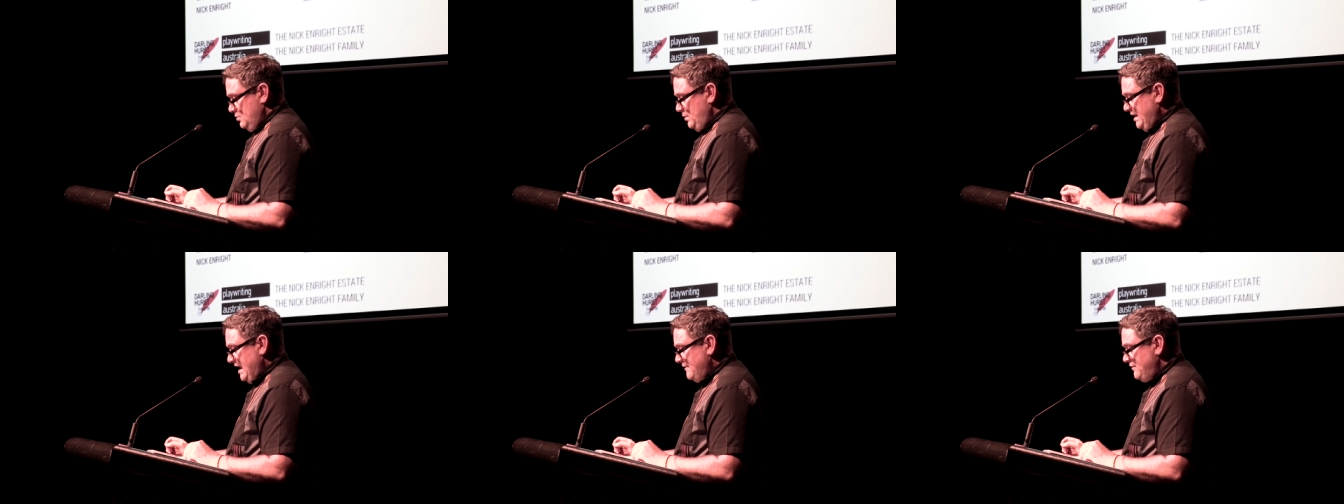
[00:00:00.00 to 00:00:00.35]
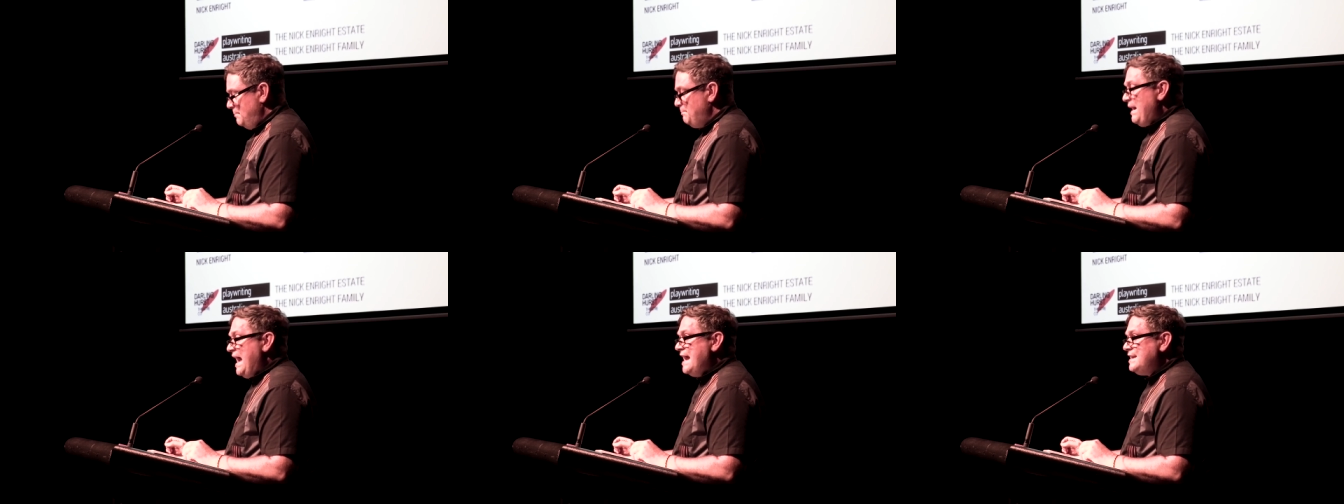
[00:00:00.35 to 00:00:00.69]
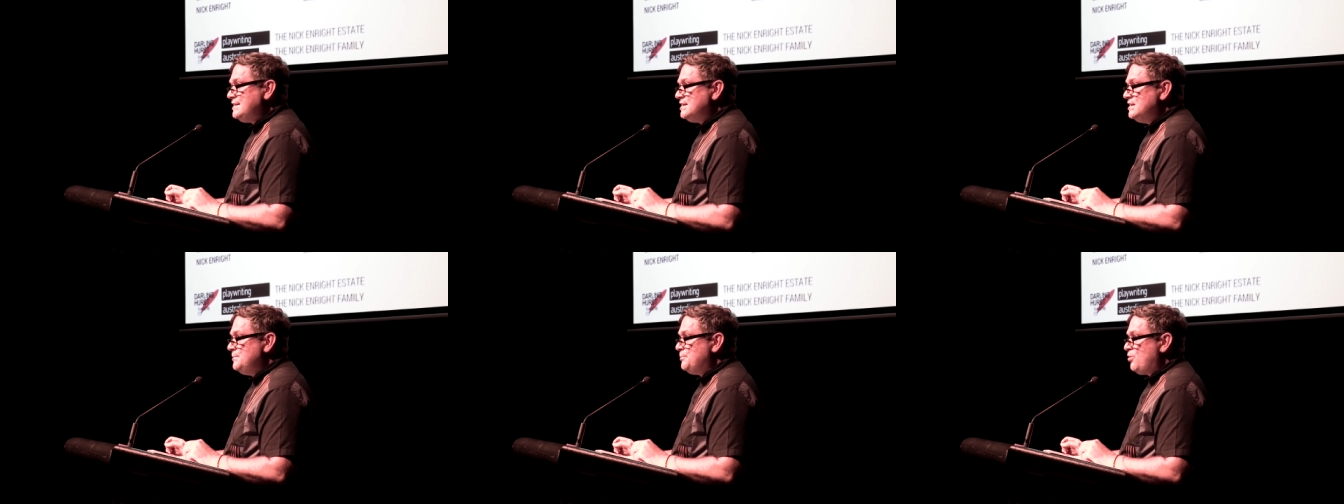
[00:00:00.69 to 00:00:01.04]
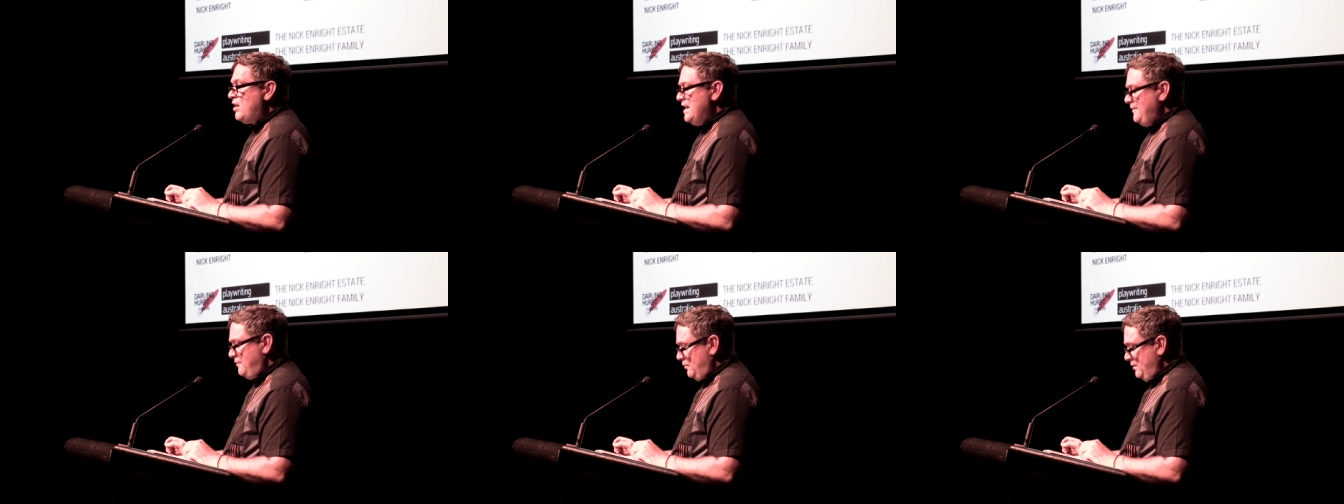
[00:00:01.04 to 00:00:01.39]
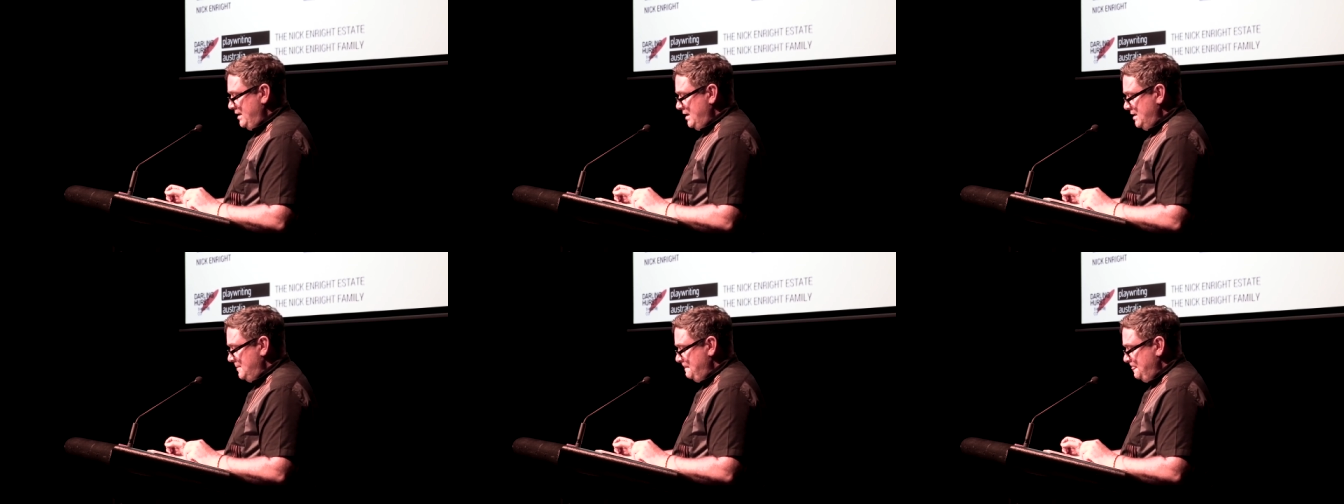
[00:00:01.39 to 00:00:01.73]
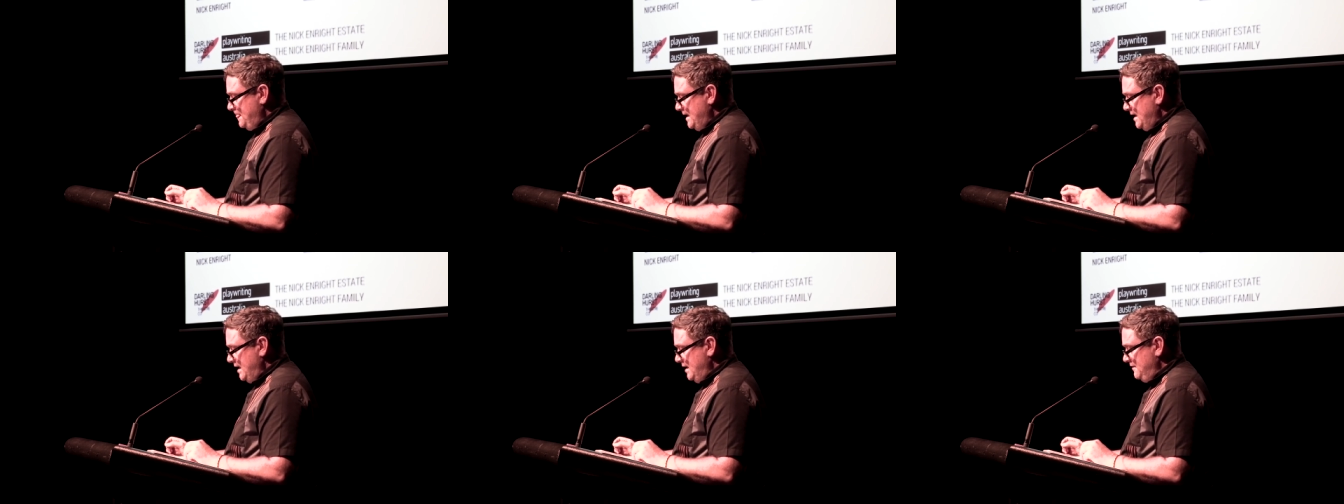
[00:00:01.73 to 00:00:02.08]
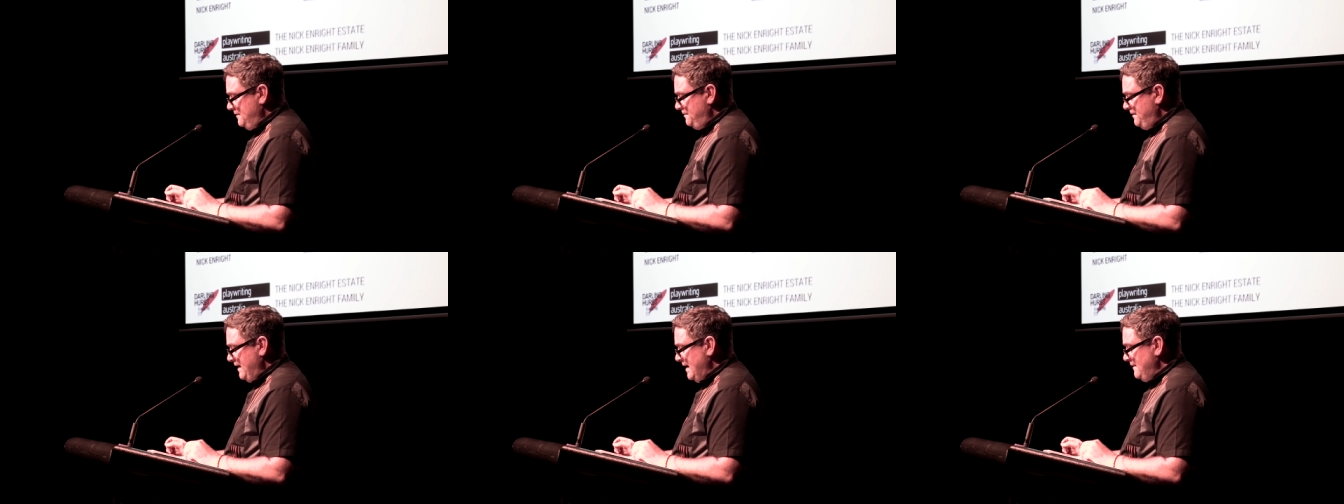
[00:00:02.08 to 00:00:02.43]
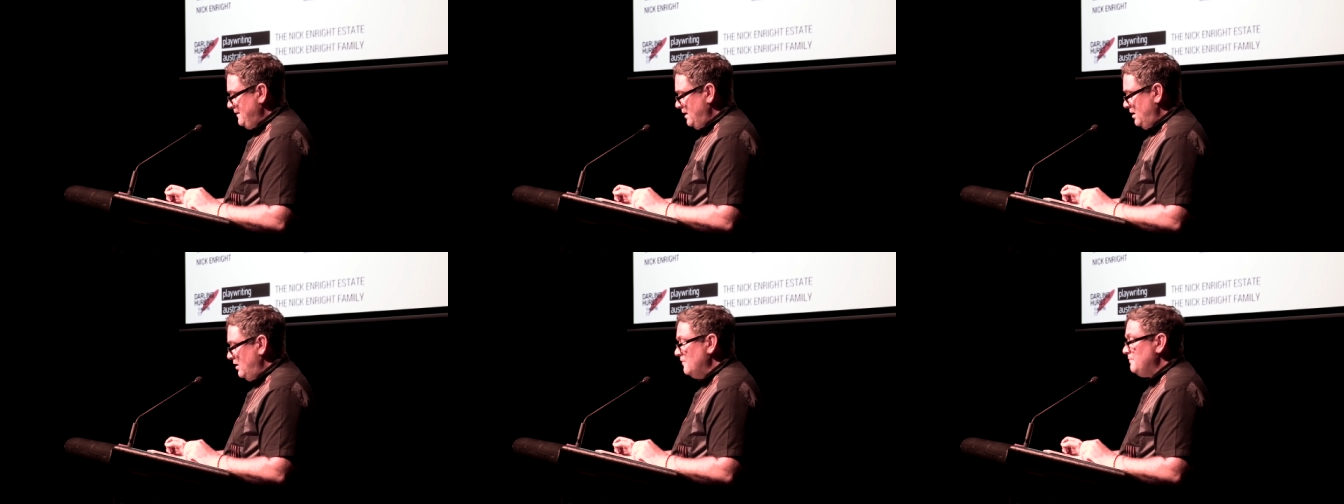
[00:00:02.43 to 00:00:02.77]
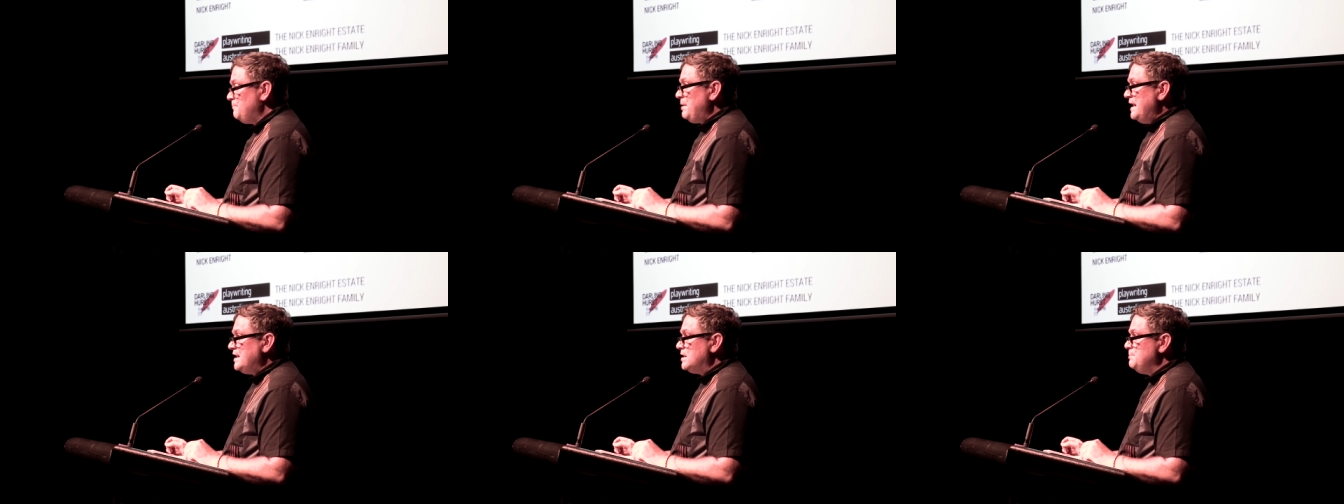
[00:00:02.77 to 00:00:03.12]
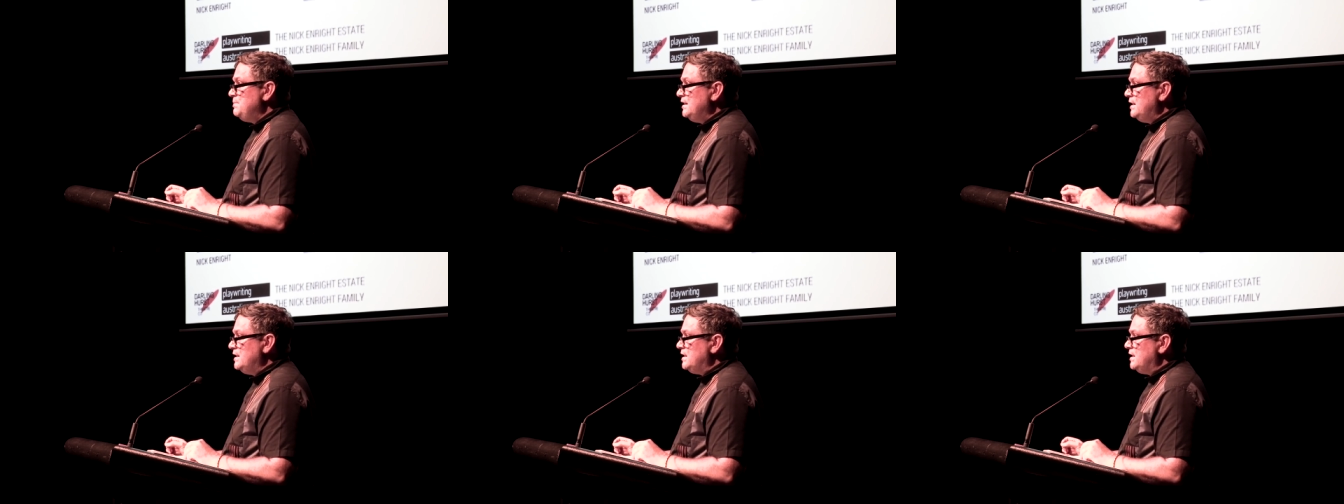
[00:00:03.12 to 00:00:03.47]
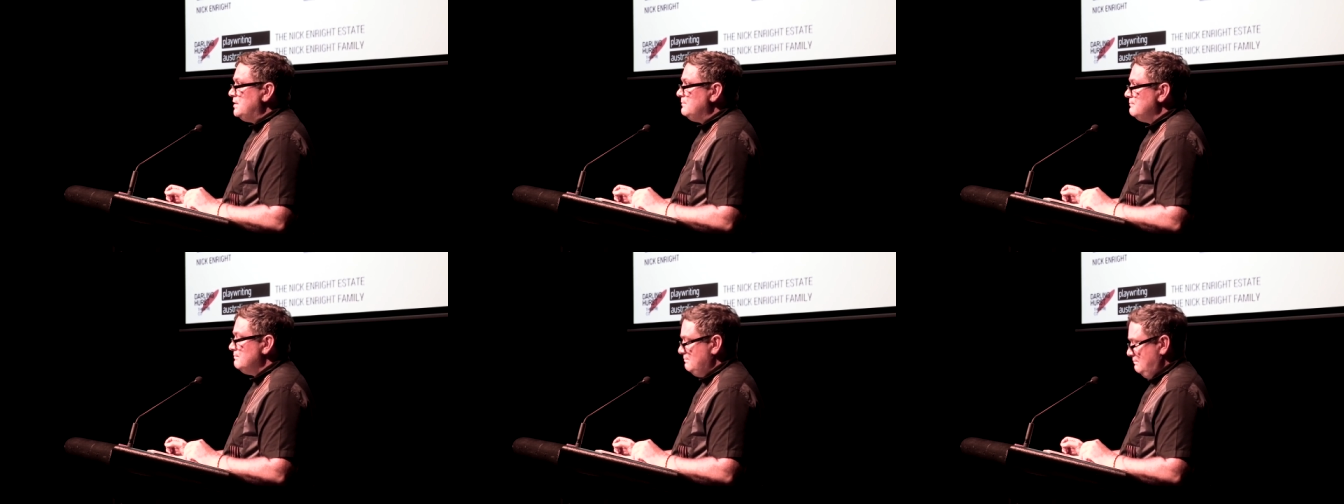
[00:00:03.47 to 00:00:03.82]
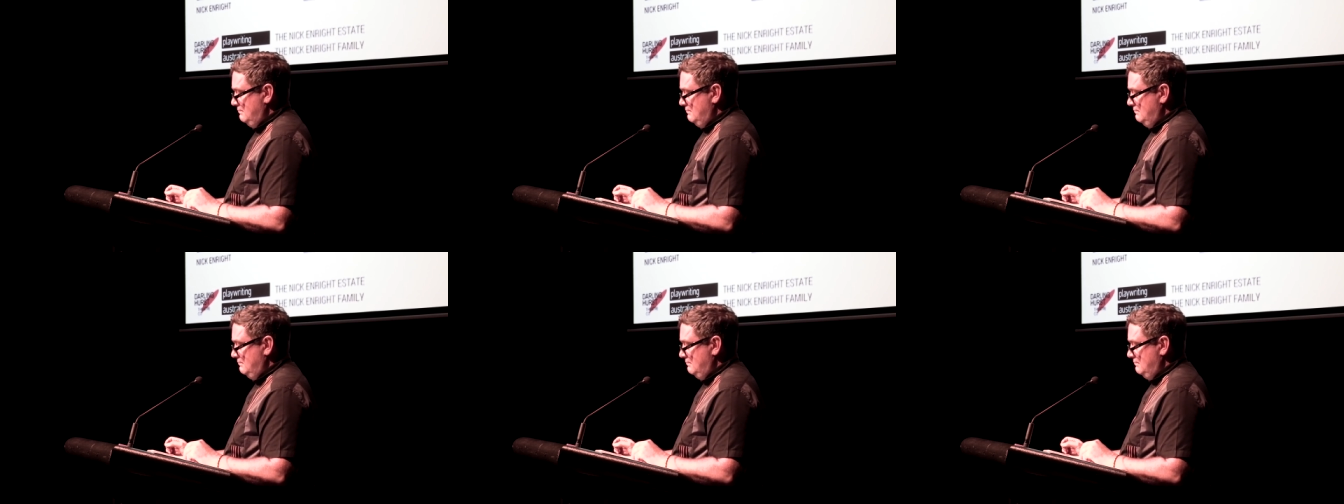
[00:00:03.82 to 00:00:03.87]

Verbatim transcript: We have abandoned bravery in favour of bankability.